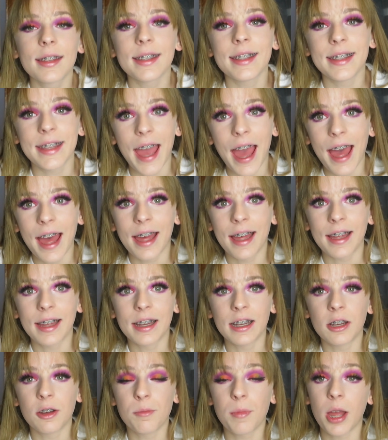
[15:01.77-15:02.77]
yeah,
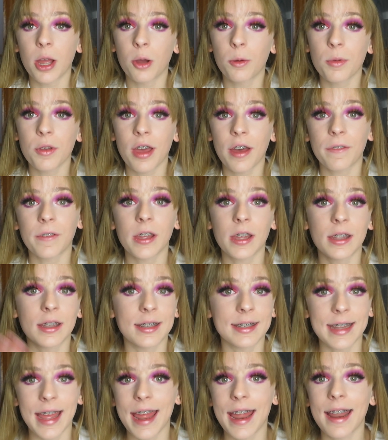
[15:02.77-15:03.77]
I hope you have a good
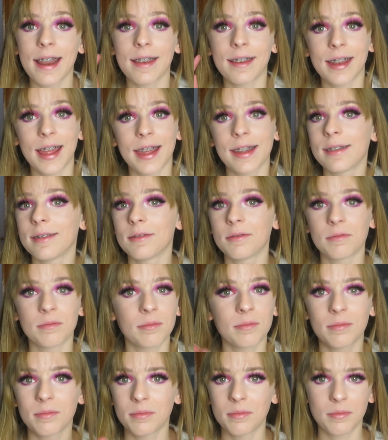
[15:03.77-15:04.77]
day, night,
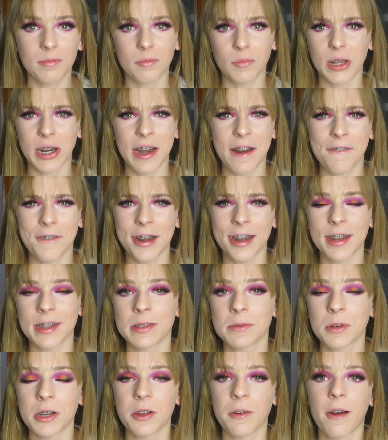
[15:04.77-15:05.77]
whatever it is
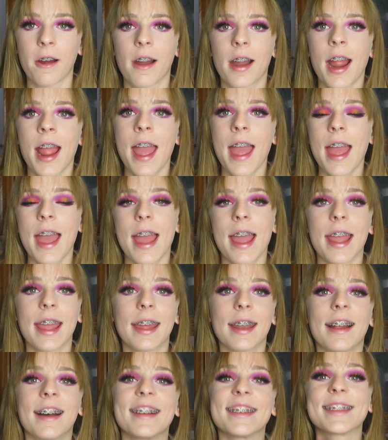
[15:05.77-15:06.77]
where you are,
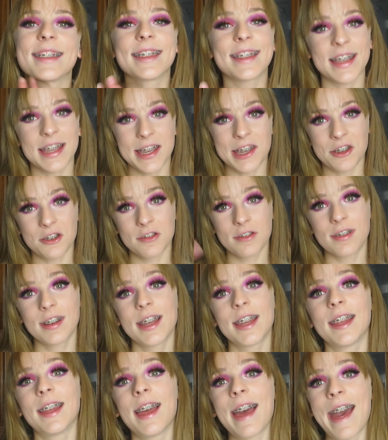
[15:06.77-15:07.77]
and I'll see you
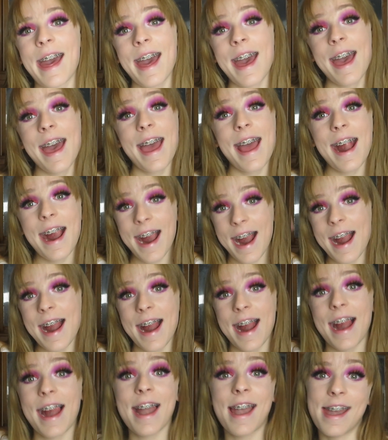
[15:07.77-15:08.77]

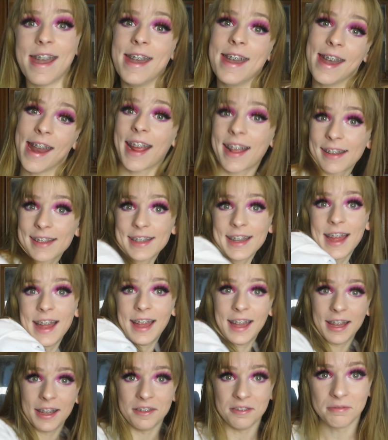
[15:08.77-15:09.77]
next
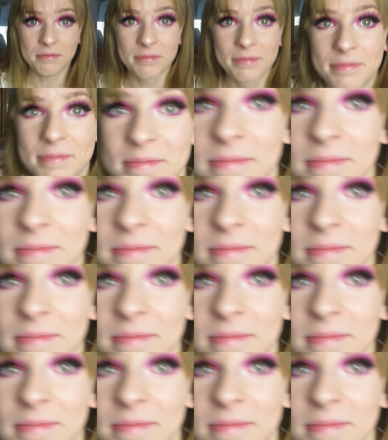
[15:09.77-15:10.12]
time.